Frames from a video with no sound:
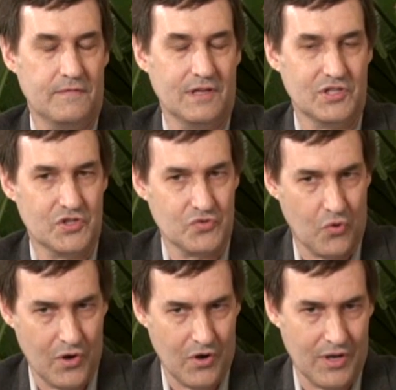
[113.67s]

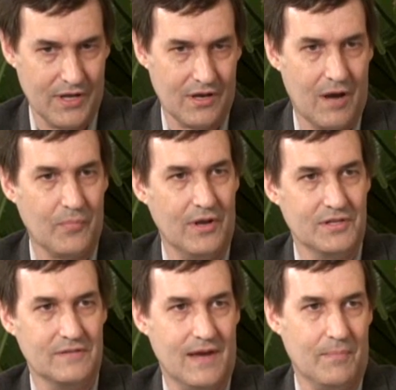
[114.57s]
extraordinarily
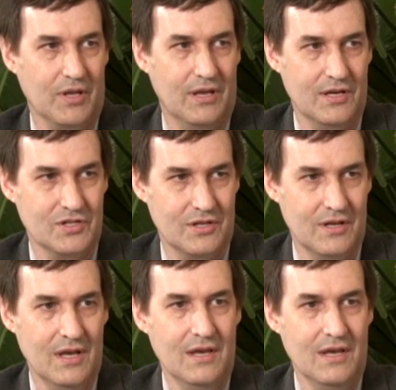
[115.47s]
comprehensive application.